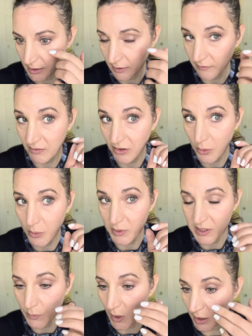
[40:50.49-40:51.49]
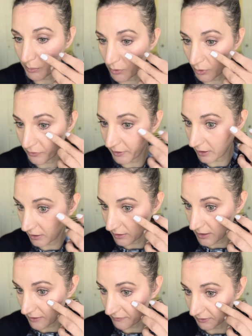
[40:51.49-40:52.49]
Even though it was waterproof, it
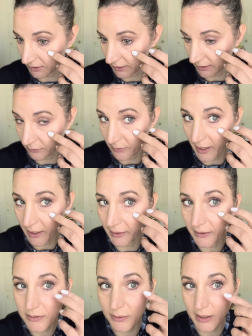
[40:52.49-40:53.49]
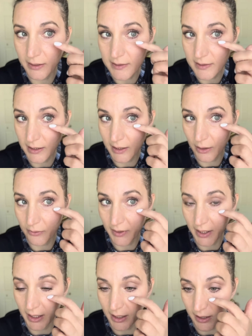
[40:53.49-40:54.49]
definitely ran. So you can see it over
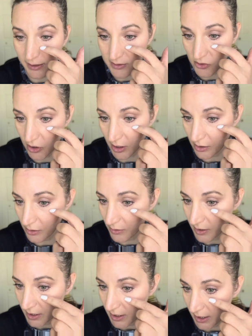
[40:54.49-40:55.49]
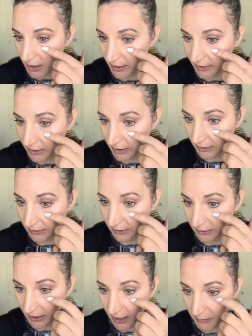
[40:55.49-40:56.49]
here, the shadow, and the glitter
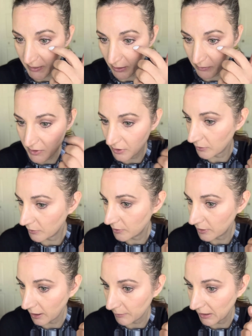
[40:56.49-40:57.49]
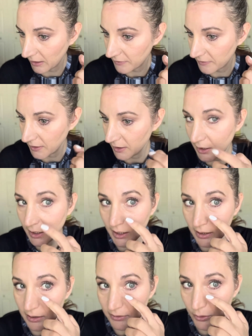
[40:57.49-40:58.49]
came down too, came off.
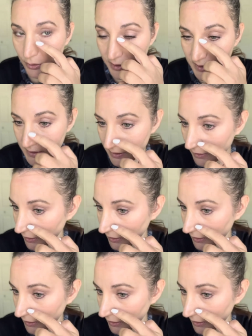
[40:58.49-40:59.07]
Of course,